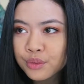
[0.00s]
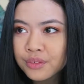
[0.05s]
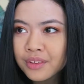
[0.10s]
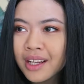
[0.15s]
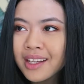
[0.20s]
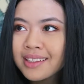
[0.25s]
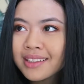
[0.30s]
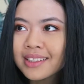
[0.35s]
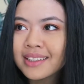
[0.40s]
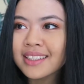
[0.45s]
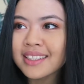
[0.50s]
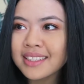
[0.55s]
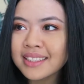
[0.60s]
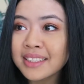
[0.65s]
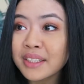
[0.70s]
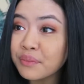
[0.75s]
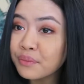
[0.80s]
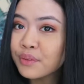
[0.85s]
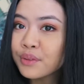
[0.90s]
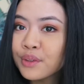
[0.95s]
not
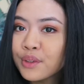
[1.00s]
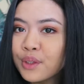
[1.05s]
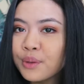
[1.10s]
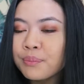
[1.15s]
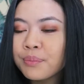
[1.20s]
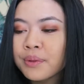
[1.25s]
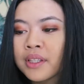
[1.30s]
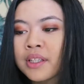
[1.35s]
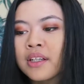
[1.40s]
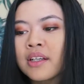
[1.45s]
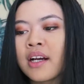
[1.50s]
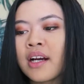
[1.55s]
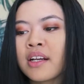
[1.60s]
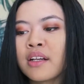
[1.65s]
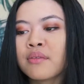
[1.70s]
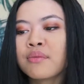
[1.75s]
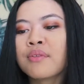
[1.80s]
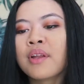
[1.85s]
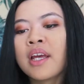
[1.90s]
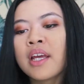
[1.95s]
difficult, but they're
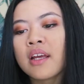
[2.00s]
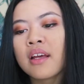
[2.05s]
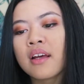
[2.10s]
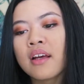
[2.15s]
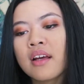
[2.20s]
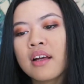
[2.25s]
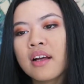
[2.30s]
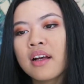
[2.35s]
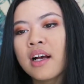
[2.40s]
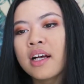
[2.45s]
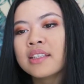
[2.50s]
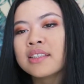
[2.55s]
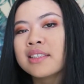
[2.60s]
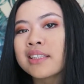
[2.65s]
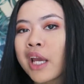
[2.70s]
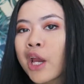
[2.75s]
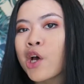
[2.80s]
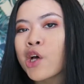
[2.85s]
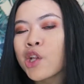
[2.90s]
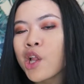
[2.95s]
kind of like a
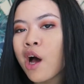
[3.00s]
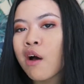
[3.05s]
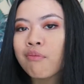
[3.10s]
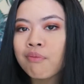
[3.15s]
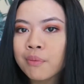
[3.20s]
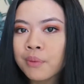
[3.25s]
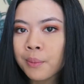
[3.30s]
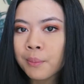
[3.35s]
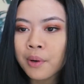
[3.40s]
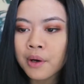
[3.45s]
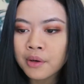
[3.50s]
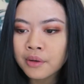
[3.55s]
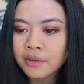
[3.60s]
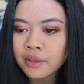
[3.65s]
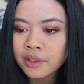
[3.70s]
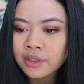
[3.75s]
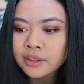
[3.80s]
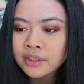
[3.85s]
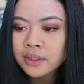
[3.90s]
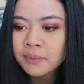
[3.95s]
scale up from
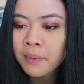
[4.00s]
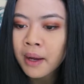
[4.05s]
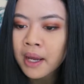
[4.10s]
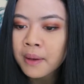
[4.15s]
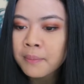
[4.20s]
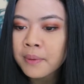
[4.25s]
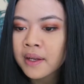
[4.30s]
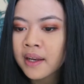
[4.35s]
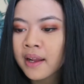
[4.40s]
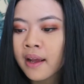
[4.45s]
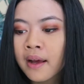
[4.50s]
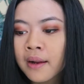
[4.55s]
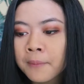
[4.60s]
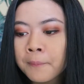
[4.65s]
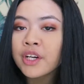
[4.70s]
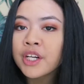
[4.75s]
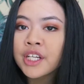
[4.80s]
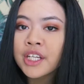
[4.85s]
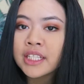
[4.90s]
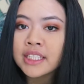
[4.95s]
pothos in my opinion.
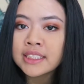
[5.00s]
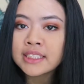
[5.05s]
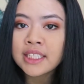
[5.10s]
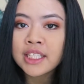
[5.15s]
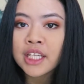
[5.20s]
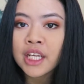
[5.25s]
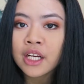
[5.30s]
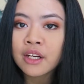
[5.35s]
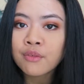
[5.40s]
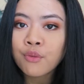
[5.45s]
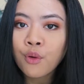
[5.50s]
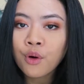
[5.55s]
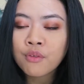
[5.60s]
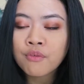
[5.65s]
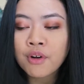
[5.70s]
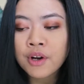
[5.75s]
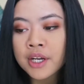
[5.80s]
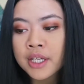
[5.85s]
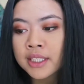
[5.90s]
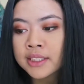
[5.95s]
Very easy to care for
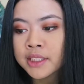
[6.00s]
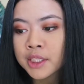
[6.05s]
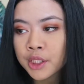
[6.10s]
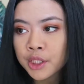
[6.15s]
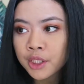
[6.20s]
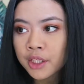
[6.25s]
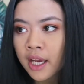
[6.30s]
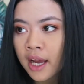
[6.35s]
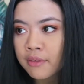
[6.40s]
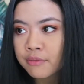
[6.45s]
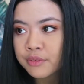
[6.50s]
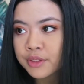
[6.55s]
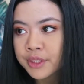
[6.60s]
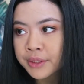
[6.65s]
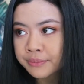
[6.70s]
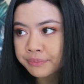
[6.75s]
and very easy to look after.